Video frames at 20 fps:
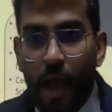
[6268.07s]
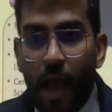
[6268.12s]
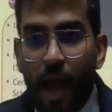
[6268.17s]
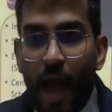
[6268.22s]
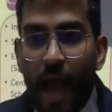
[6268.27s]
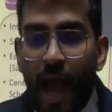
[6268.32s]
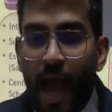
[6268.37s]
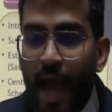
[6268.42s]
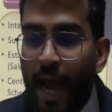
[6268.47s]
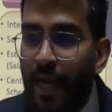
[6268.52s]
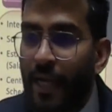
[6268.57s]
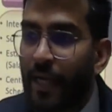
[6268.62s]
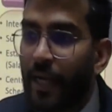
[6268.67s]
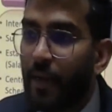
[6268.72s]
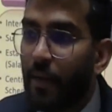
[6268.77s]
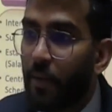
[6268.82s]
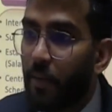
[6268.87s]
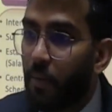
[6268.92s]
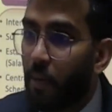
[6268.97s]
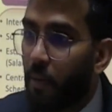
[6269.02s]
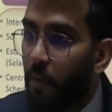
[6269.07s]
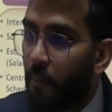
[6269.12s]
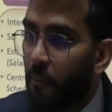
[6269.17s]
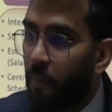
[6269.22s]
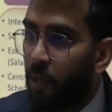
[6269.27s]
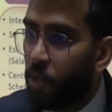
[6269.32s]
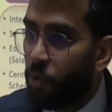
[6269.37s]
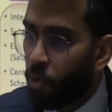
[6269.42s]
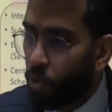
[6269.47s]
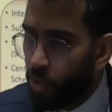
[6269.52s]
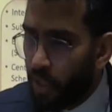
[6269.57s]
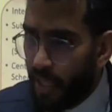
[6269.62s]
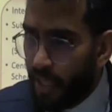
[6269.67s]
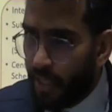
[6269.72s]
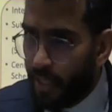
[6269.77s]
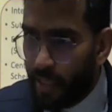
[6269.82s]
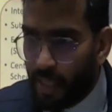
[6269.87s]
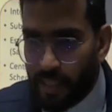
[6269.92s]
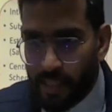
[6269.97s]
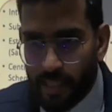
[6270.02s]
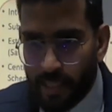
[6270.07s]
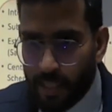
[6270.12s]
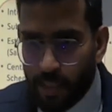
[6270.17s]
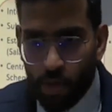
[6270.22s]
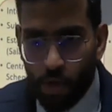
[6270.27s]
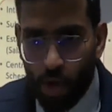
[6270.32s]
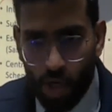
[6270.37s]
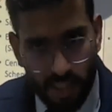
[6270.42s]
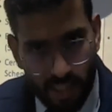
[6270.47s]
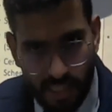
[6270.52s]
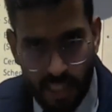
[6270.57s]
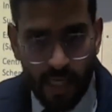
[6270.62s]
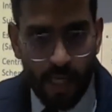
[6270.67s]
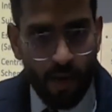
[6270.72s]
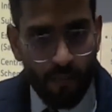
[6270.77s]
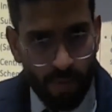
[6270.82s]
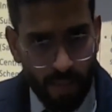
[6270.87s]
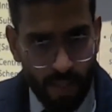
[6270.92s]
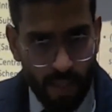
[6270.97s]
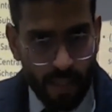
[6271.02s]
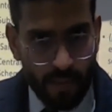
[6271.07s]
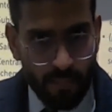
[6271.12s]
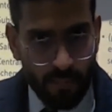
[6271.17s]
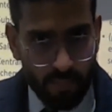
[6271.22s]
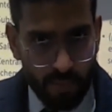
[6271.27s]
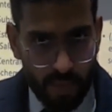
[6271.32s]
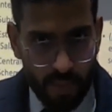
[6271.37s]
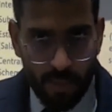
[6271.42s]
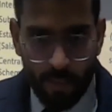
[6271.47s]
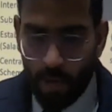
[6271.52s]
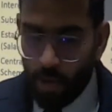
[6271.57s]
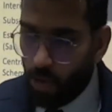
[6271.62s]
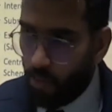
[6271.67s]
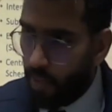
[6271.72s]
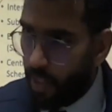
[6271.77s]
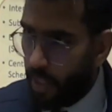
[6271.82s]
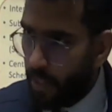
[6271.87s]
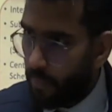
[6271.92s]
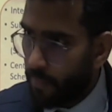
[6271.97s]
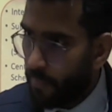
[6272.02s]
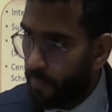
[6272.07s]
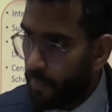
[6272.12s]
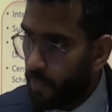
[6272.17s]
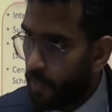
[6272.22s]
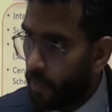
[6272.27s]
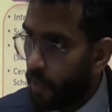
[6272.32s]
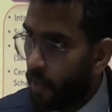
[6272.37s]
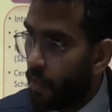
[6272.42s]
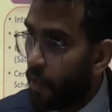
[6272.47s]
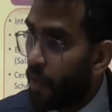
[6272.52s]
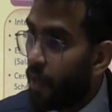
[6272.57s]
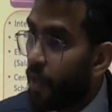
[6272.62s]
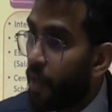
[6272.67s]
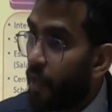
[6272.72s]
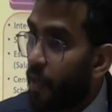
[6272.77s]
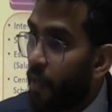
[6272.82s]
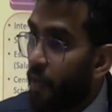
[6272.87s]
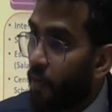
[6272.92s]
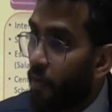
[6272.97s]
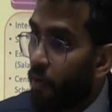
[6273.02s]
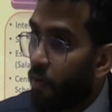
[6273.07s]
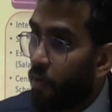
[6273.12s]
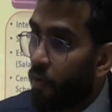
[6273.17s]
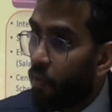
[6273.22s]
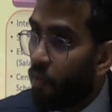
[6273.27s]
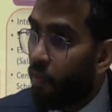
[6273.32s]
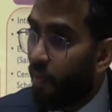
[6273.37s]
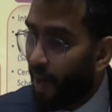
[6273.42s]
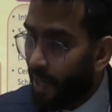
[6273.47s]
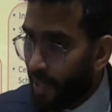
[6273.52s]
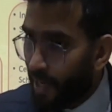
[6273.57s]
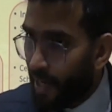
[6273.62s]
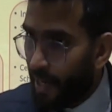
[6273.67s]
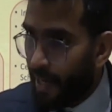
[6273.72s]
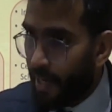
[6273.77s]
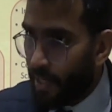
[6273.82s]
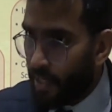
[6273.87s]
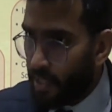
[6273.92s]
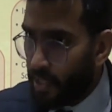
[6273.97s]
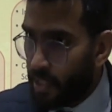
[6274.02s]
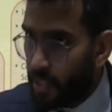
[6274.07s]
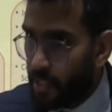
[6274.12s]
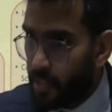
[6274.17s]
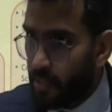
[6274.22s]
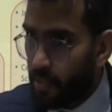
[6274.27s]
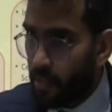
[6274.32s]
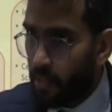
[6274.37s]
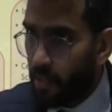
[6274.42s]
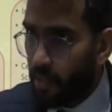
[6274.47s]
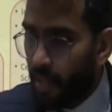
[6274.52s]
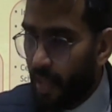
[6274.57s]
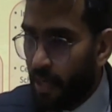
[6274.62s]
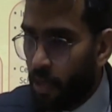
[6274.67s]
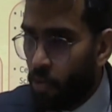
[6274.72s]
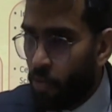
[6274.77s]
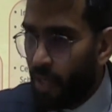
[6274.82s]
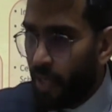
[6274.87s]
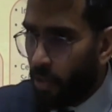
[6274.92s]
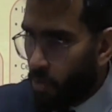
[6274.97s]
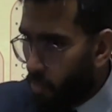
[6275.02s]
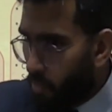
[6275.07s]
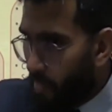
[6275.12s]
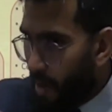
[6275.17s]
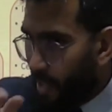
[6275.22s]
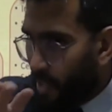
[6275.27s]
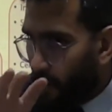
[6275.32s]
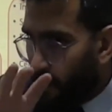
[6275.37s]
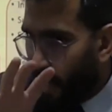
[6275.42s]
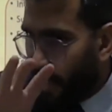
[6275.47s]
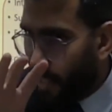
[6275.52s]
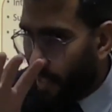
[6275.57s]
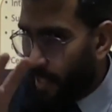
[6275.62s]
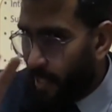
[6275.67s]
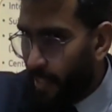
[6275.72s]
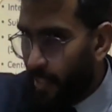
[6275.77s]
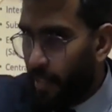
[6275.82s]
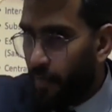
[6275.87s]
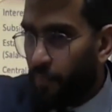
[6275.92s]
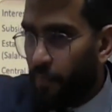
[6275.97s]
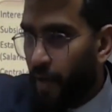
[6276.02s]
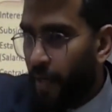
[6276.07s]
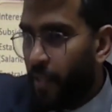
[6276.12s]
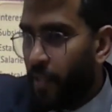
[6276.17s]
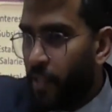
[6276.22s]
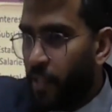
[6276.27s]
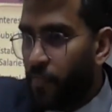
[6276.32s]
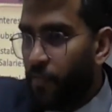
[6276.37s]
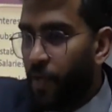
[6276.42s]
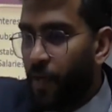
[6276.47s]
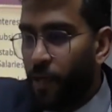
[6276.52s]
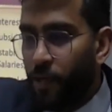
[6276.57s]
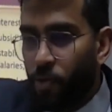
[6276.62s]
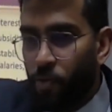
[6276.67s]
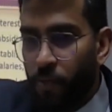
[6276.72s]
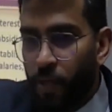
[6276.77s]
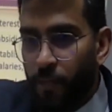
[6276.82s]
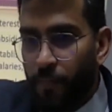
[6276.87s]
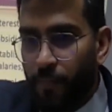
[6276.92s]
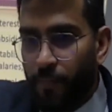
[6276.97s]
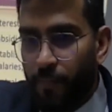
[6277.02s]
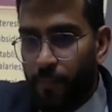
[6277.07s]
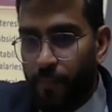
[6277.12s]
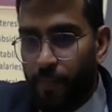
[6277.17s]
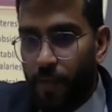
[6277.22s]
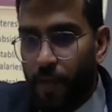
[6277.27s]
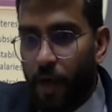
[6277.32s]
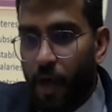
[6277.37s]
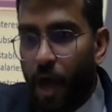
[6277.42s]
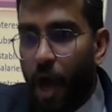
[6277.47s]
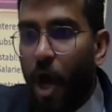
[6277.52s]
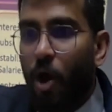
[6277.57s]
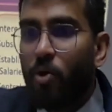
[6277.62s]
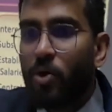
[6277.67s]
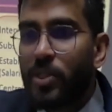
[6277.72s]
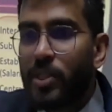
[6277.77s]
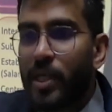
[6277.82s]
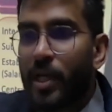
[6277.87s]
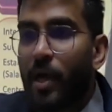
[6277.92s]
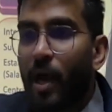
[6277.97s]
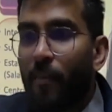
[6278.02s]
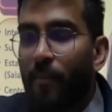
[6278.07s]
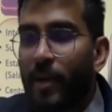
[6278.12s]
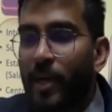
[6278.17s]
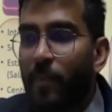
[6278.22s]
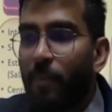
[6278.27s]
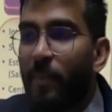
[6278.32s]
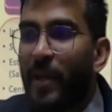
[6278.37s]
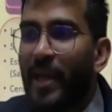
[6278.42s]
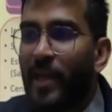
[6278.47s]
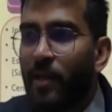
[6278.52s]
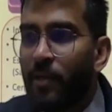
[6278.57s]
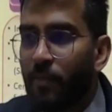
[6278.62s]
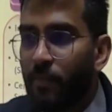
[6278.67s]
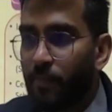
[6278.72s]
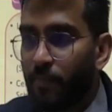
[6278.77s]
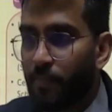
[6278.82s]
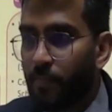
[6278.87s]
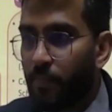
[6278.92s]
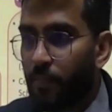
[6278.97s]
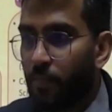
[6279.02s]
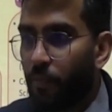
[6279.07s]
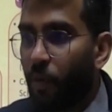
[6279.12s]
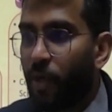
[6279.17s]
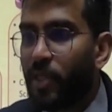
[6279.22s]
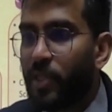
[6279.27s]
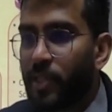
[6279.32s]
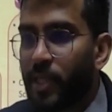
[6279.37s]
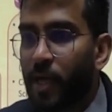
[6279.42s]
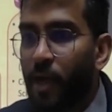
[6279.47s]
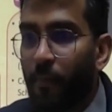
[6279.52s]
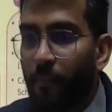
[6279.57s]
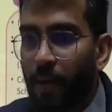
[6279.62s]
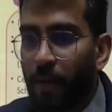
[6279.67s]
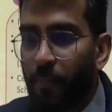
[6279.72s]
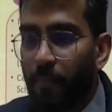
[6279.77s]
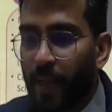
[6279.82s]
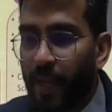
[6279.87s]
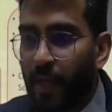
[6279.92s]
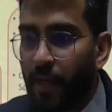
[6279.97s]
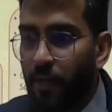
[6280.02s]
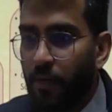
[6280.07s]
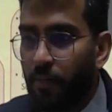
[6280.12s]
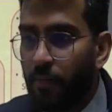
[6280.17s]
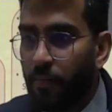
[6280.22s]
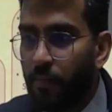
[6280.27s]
And But do you think, doesn't it cost the government that some amount of money? One is, can you mathematically define this figure to me? How is the government paying? What is the government paying?